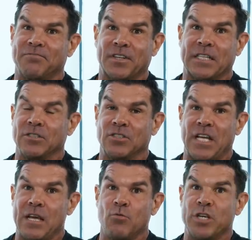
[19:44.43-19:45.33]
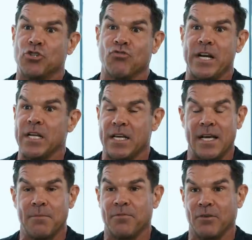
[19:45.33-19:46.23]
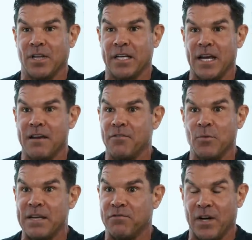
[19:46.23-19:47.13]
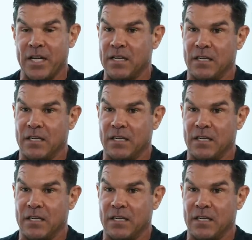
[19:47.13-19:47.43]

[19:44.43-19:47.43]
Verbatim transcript: fucking eight week training camp for like a heavyweight fight.